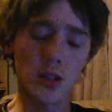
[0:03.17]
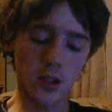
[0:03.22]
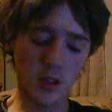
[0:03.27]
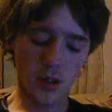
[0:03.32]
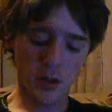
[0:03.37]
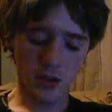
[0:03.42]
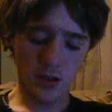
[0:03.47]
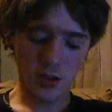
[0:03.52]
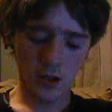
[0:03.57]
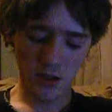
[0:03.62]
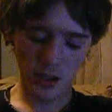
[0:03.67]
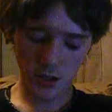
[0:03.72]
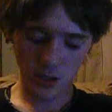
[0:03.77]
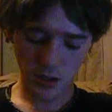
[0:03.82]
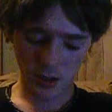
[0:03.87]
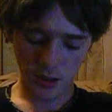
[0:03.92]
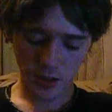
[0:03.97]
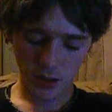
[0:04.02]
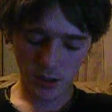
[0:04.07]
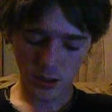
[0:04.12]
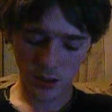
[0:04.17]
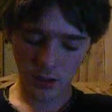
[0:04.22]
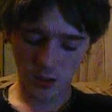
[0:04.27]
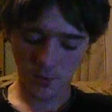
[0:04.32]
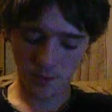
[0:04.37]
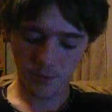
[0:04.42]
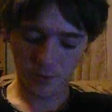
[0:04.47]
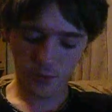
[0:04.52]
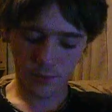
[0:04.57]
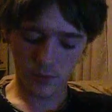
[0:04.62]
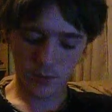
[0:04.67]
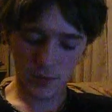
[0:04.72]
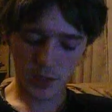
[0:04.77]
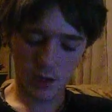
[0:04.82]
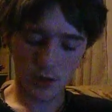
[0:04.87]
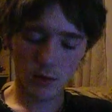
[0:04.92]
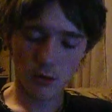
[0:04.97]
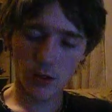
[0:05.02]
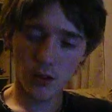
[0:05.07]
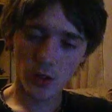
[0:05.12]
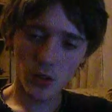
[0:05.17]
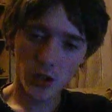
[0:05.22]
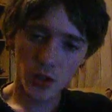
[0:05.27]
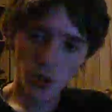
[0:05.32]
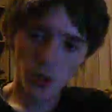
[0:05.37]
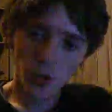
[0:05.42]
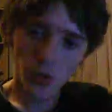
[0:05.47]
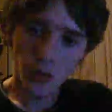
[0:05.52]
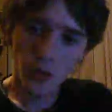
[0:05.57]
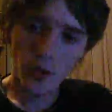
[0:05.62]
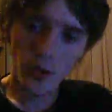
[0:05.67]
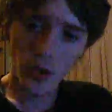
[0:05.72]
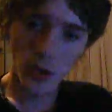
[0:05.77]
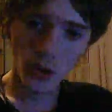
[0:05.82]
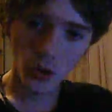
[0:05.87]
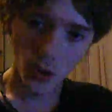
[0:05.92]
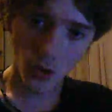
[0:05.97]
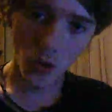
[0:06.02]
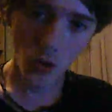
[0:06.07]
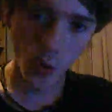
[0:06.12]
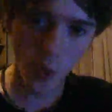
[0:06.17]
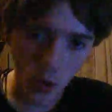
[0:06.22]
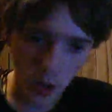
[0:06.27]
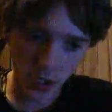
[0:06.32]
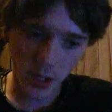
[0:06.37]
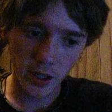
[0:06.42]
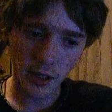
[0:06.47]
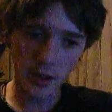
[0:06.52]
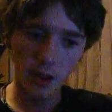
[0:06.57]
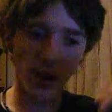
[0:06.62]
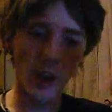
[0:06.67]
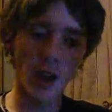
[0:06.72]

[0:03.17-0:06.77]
here, and I'm going to show you real quick